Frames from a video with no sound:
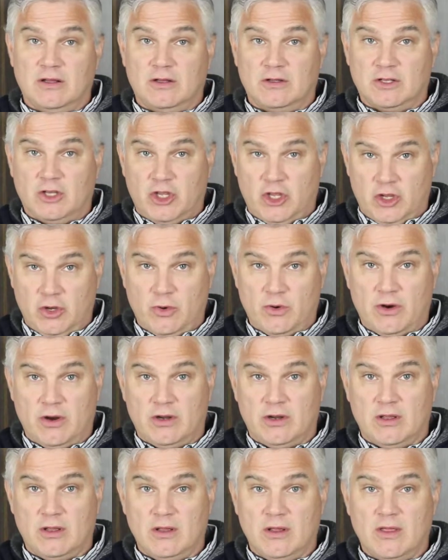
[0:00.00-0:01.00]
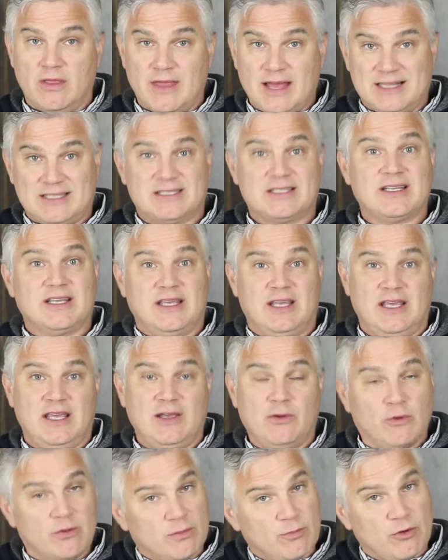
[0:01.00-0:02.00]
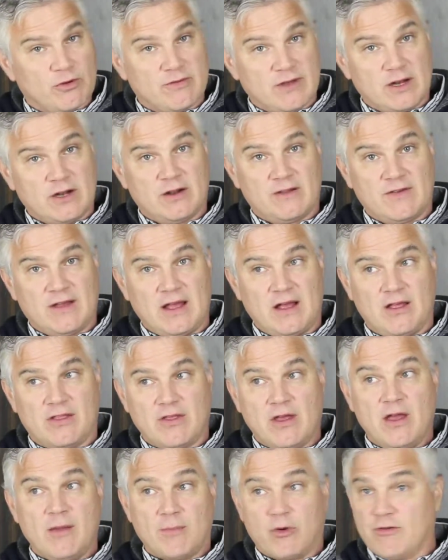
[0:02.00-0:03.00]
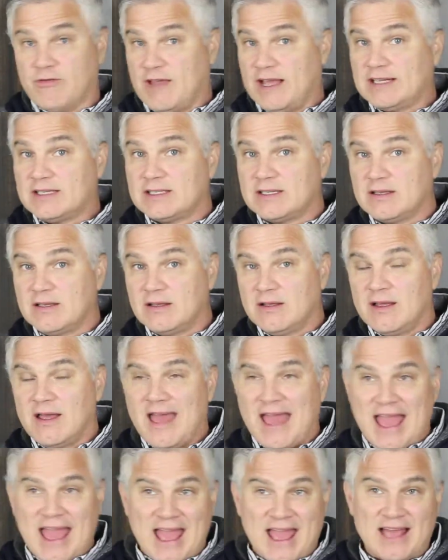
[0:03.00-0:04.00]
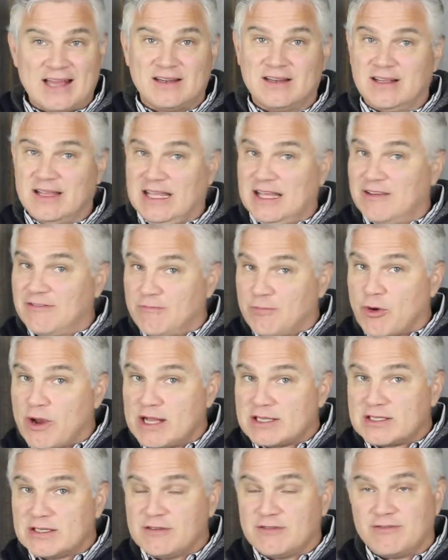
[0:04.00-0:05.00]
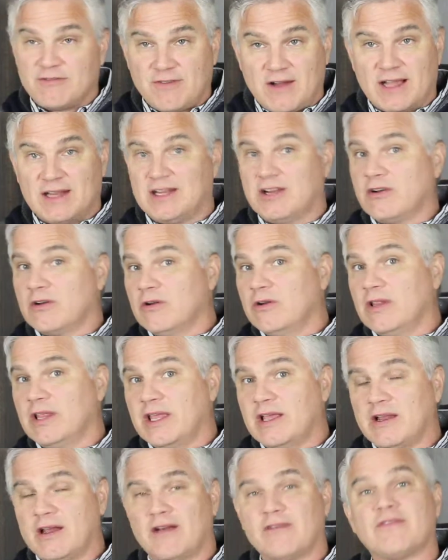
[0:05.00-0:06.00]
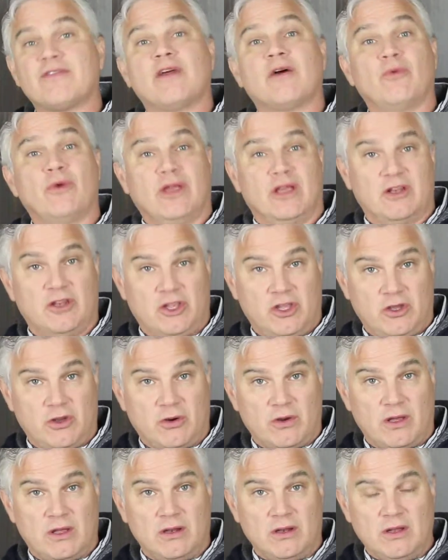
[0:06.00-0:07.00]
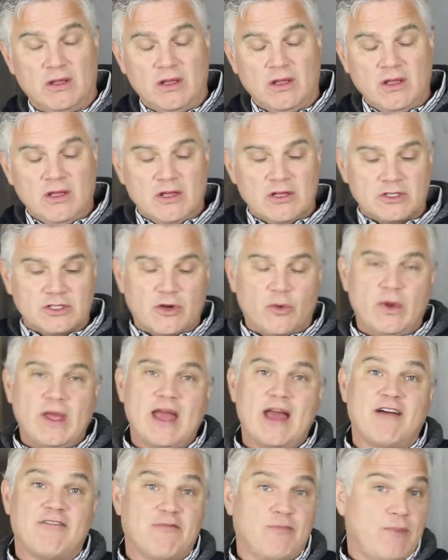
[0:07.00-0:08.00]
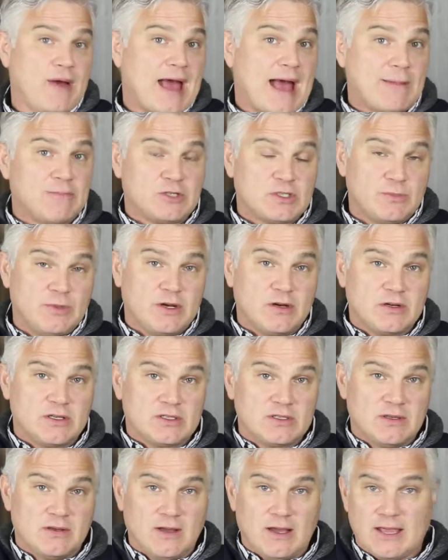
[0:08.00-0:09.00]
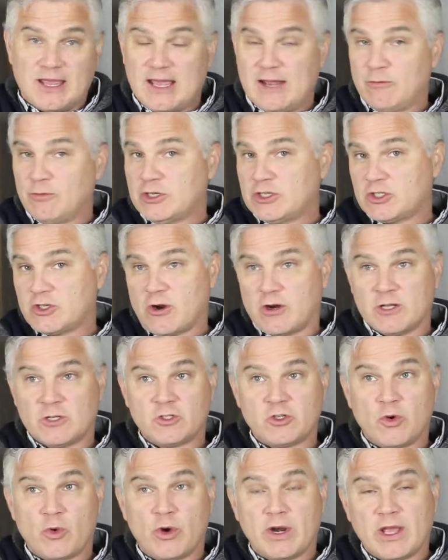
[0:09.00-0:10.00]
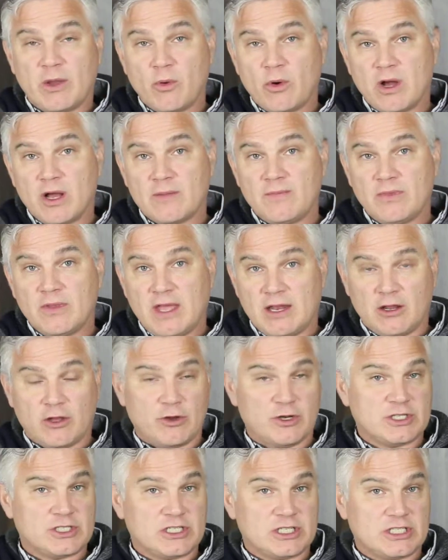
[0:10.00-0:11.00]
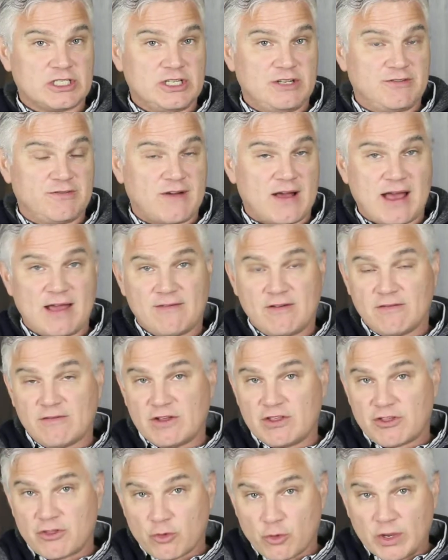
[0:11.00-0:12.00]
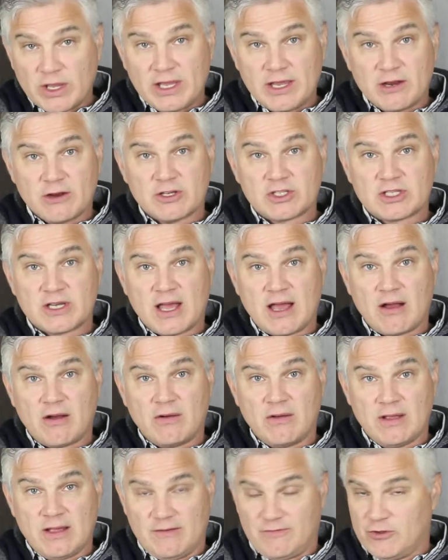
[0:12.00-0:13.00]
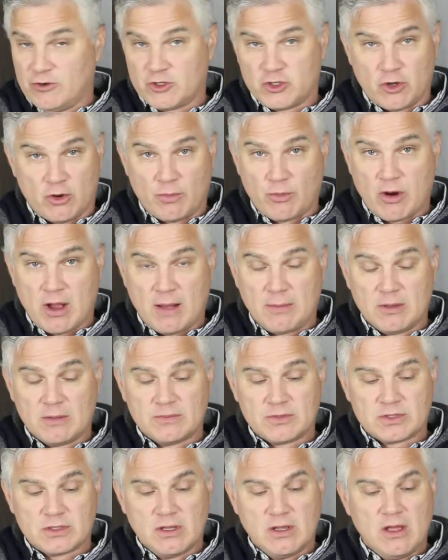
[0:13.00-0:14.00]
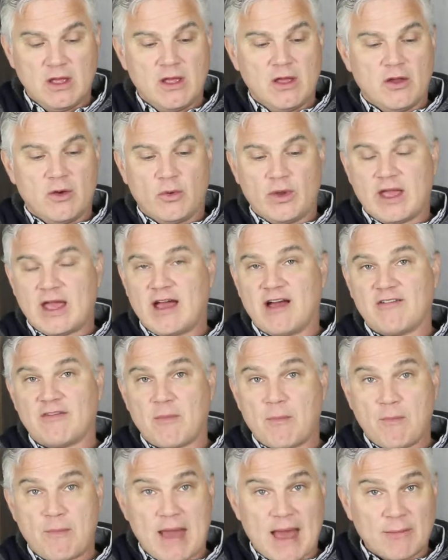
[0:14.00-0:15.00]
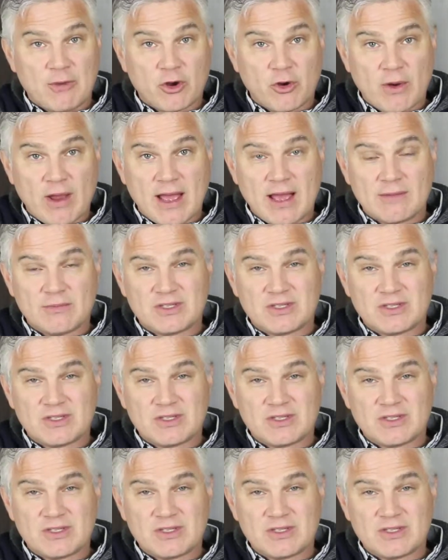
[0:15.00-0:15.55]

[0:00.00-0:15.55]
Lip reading: cured. That's the key with preventative health. Prevent, and if present, find it early enough that we can cure it. So we have pap smears. Again, we start at 21 and go to 65 every 3 years now if there's no problems. We have mammograms,